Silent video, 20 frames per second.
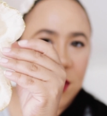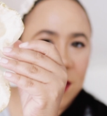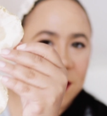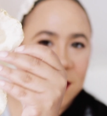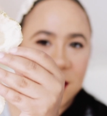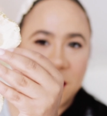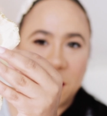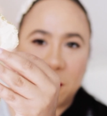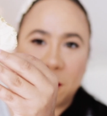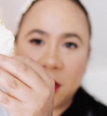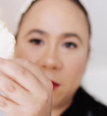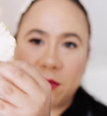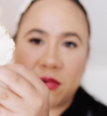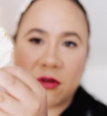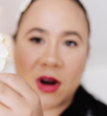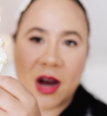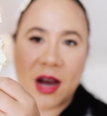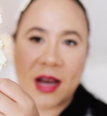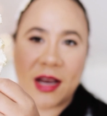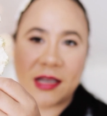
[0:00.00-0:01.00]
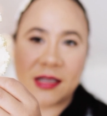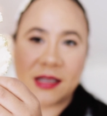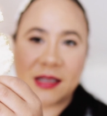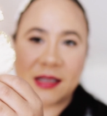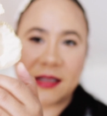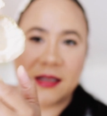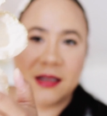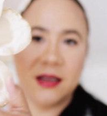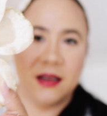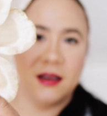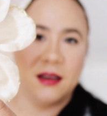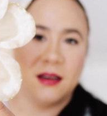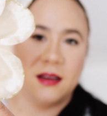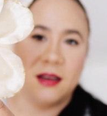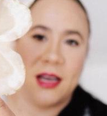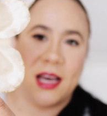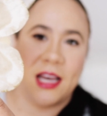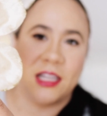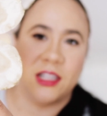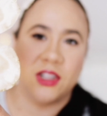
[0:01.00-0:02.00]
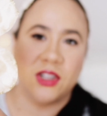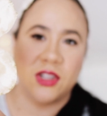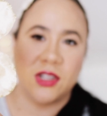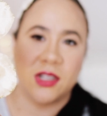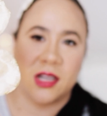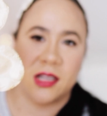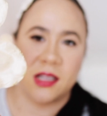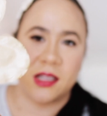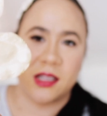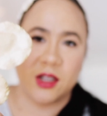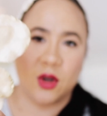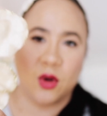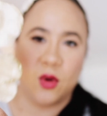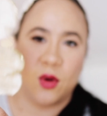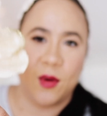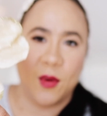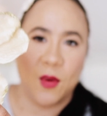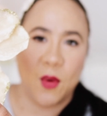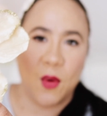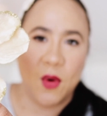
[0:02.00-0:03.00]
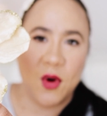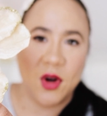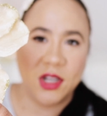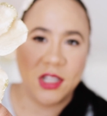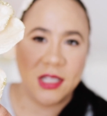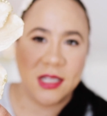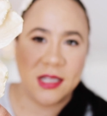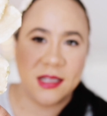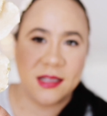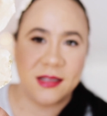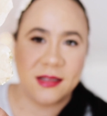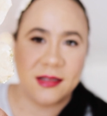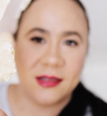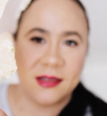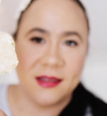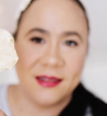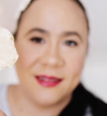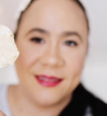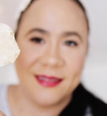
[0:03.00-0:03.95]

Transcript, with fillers: reasonably priced and just gorgeous.